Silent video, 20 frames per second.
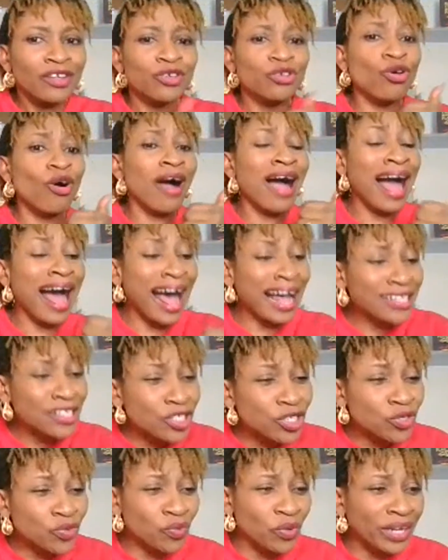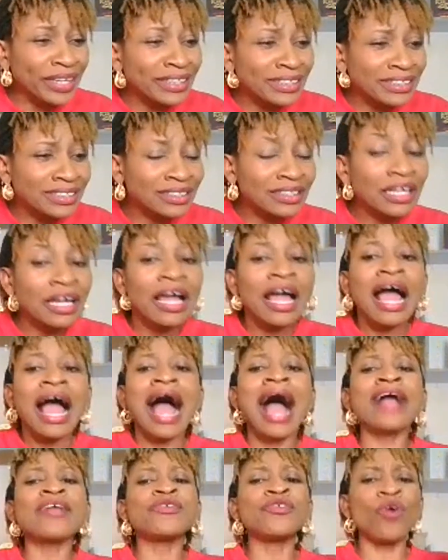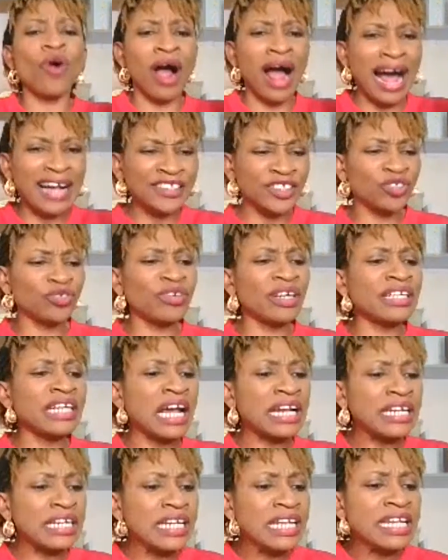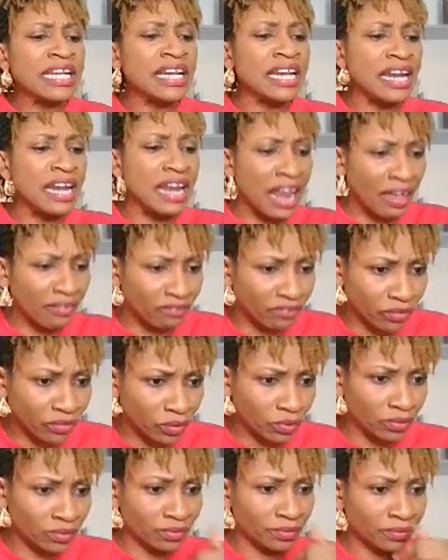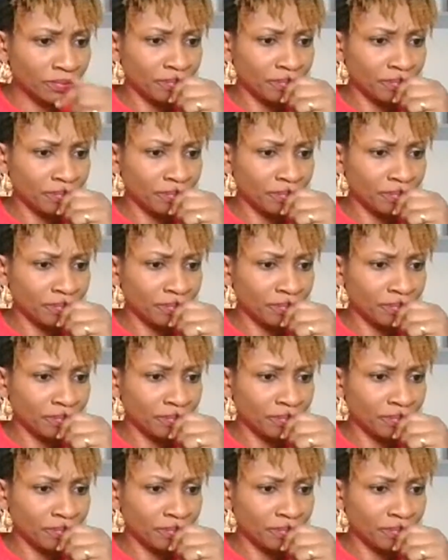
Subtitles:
your heart rate, and your adrenaline level.